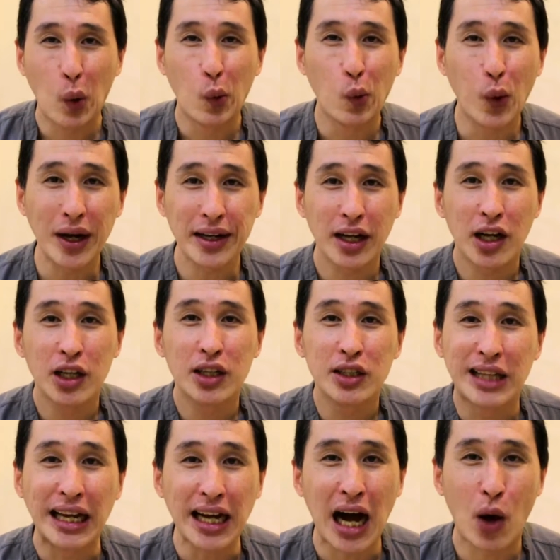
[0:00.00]
What
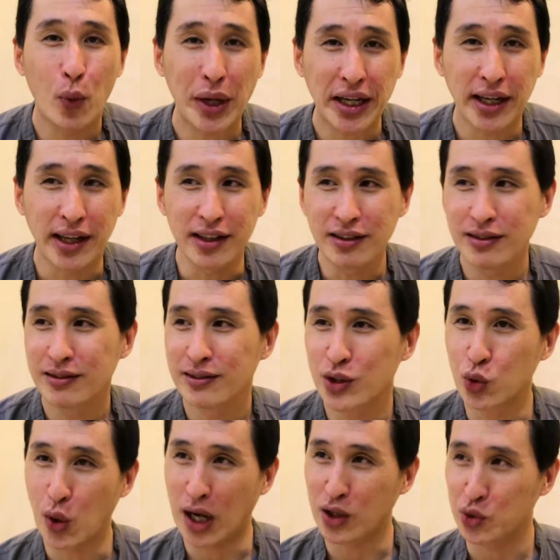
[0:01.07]
they are weak in,
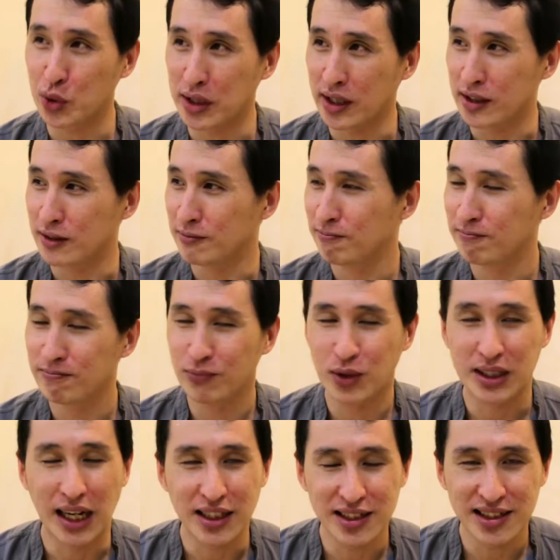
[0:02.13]
you are good in.
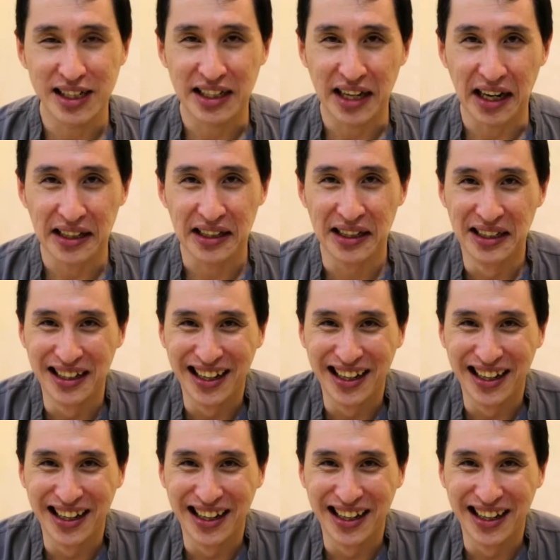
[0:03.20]
Did I just say that?